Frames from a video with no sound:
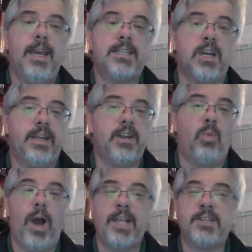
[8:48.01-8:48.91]
It's going to lead to
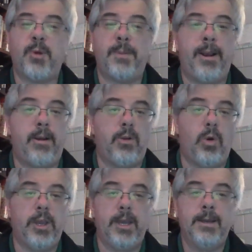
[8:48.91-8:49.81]
widespread
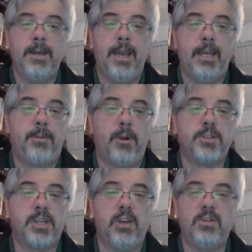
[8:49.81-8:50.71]
paranoia and the
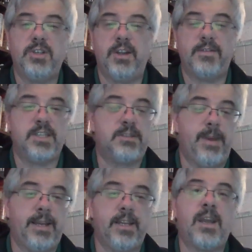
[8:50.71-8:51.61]
persecution of
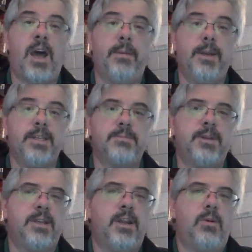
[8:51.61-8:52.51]
suspected communists.
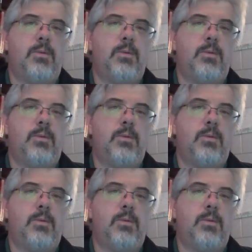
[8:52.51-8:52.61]
But,